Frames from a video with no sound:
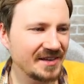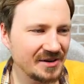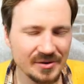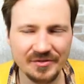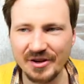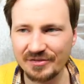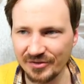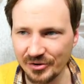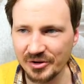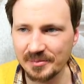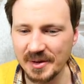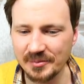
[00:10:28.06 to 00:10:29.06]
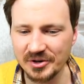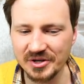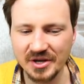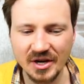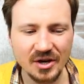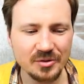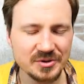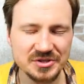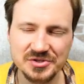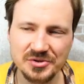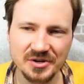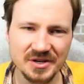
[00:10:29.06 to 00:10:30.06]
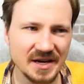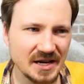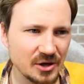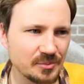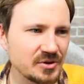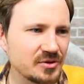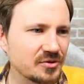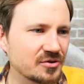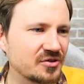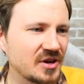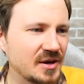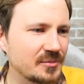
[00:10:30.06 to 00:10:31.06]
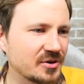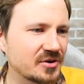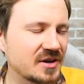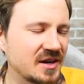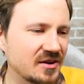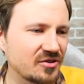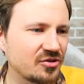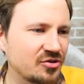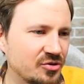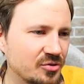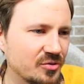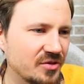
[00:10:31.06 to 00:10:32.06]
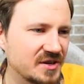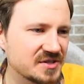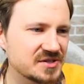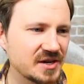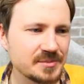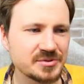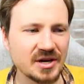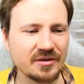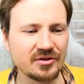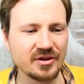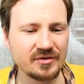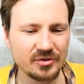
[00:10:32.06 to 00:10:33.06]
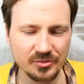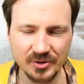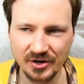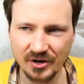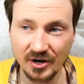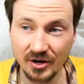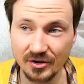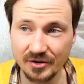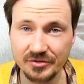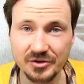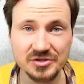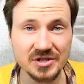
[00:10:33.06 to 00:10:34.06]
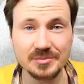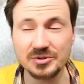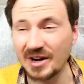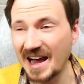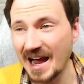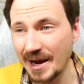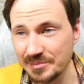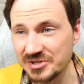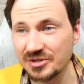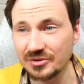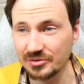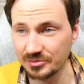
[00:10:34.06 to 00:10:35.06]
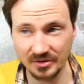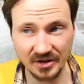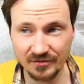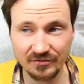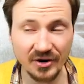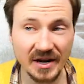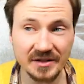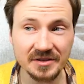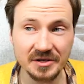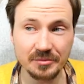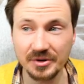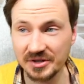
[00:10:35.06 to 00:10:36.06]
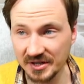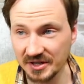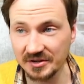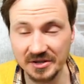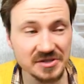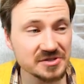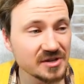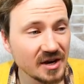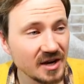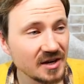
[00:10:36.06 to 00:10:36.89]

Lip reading: Then you have that floating memory, which is going to help your Tamer get to the Slime Sovereign level where all of your slimes are absolutely, frankly, ridiculous.